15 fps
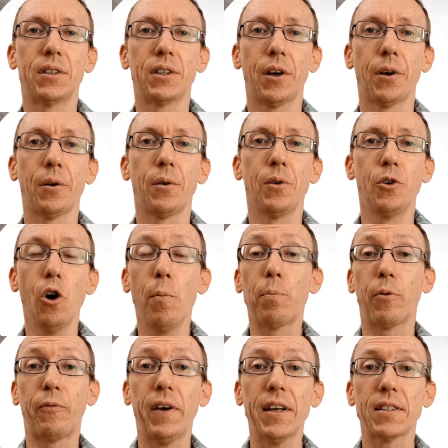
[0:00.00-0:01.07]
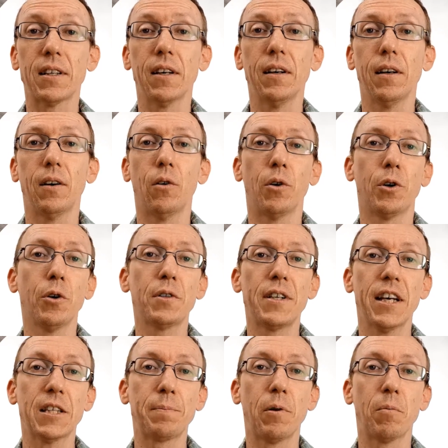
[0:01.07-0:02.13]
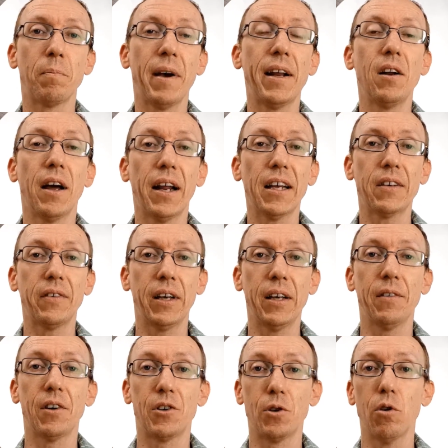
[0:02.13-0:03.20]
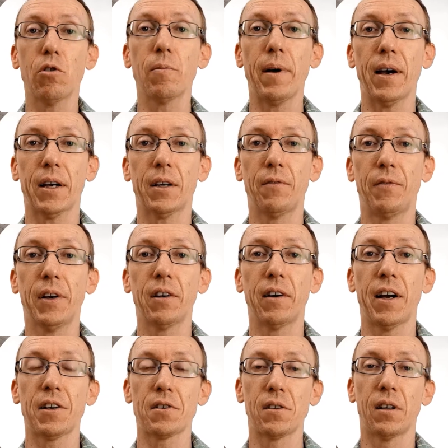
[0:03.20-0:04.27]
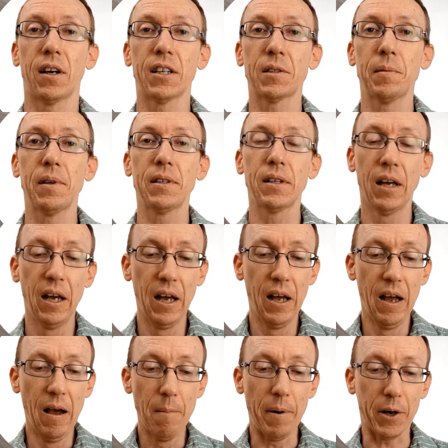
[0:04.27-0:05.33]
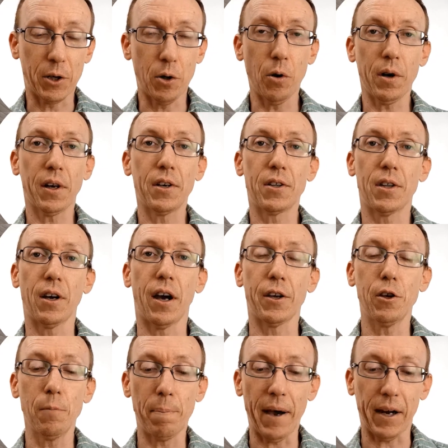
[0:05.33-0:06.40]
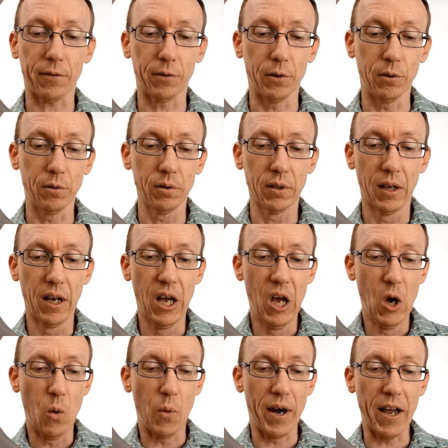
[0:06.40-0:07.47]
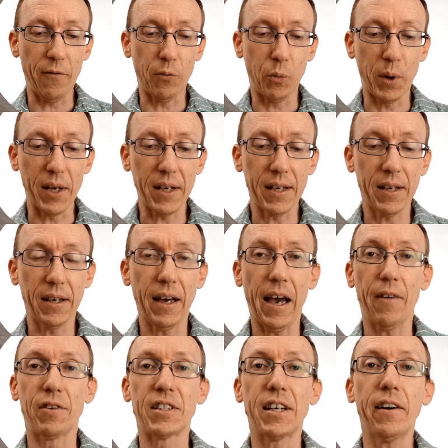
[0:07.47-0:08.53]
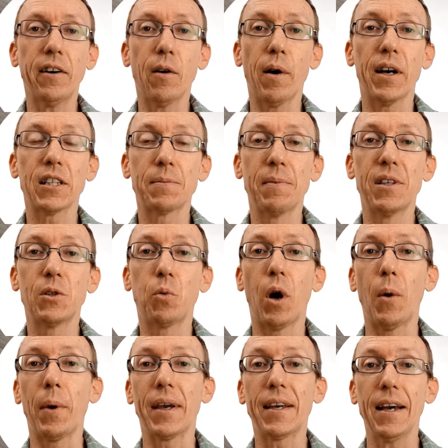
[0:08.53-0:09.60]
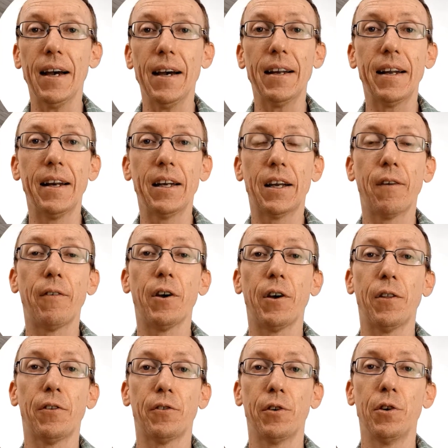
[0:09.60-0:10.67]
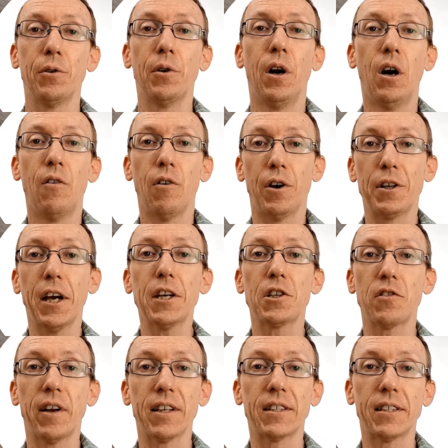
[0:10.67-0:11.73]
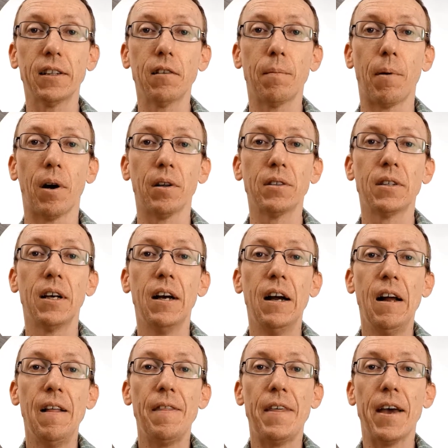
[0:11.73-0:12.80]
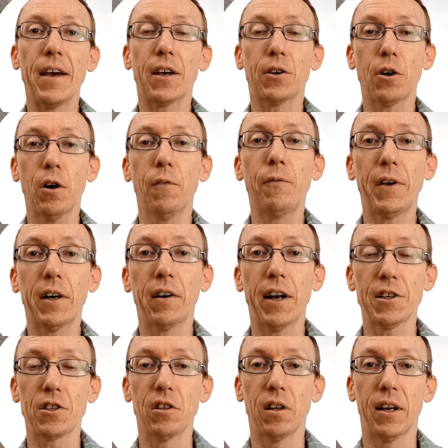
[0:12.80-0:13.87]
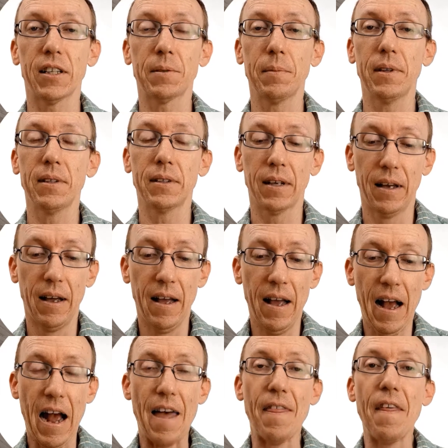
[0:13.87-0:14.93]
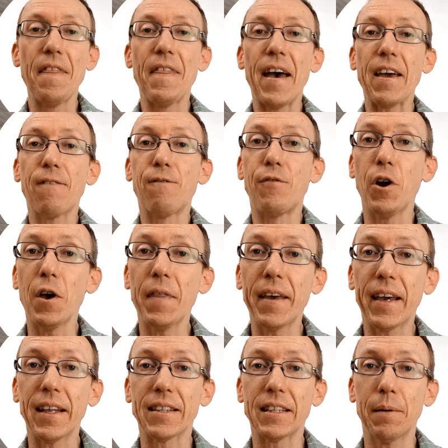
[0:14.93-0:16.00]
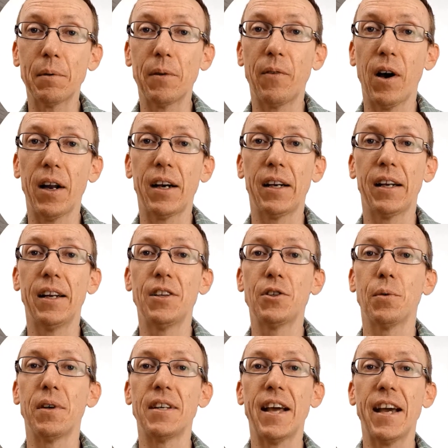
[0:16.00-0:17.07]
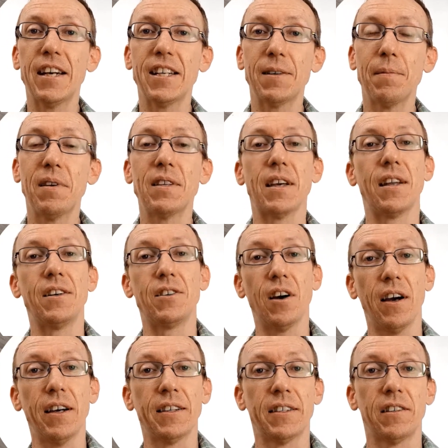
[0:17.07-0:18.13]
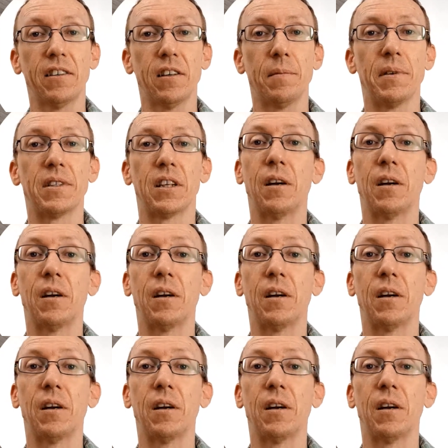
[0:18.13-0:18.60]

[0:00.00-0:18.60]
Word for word: So your professor or your textbook may not even talk about configurational isomers, but according to the IUPAC rules, whenever we have stereoisomers where we can't interconvert through rotation around single bonds, they're configurational isomers. And then they further get subdivided into enantiomers and diastereomers.